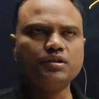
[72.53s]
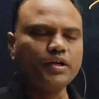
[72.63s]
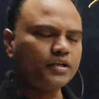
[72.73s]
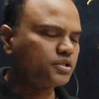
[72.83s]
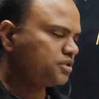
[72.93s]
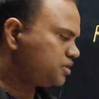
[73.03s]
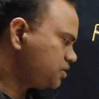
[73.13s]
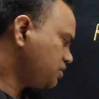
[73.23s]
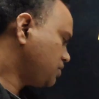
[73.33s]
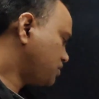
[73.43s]
Right.
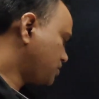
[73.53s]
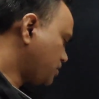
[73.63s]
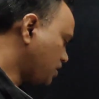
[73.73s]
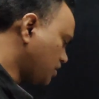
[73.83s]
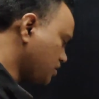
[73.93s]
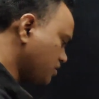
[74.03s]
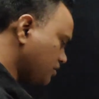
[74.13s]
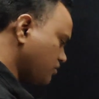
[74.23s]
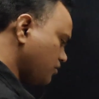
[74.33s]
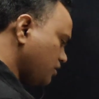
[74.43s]
Correct
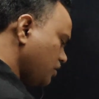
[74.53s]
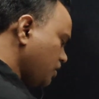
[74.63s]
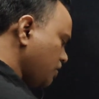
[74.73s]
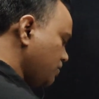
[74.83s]
answer only, na, that